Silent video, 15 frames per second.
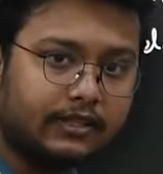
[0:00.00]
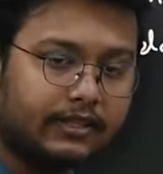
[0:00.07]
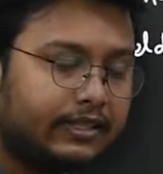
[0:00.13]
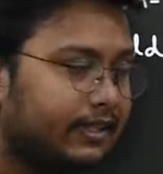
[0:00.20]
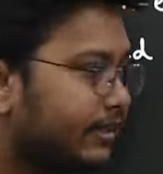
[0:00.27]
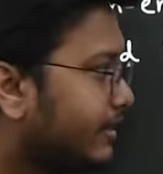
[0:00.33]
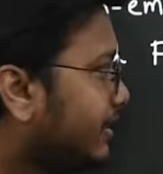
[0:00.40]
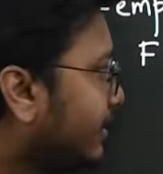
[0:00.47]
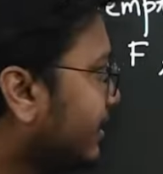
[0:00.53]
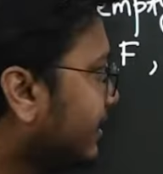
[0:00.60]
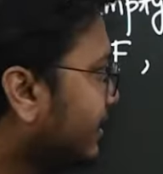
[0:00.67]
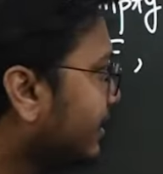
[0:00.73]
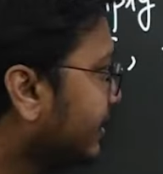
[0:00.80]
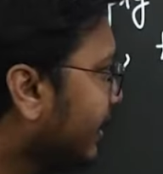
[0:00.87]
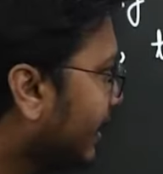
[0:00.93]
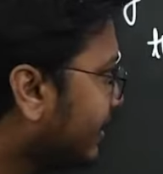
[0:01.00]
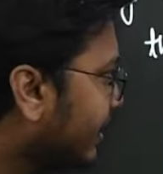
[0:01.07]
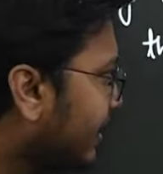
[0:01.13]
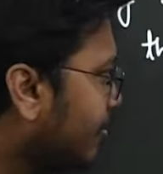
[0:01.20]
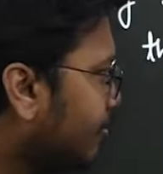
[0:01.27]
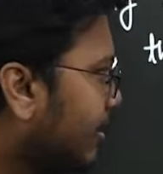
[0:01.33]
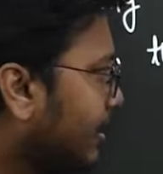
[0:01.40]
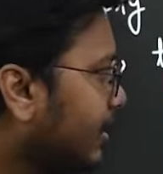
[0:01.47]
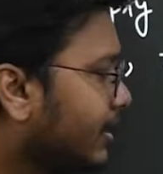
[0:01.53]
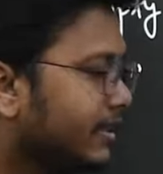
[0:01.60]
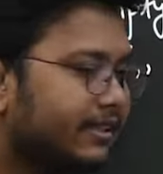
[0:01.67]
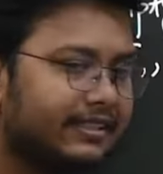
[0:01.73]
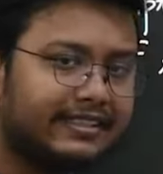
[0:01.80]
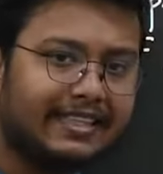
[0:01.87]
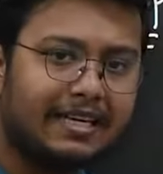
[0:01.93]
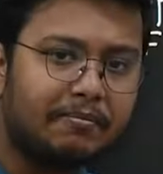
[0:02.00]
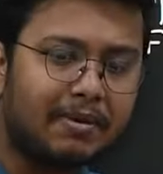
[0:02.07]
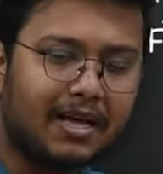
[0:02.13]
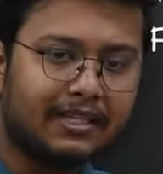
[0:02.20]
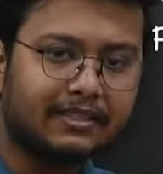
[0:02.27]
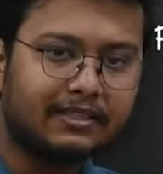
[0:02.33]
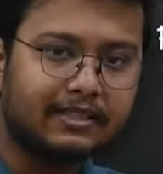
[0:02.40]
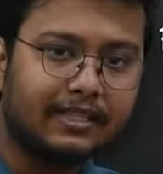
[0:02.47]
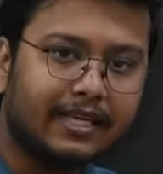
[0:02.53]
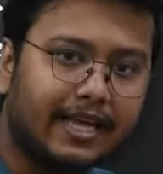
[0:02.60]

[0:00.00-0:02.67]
is nothing but same as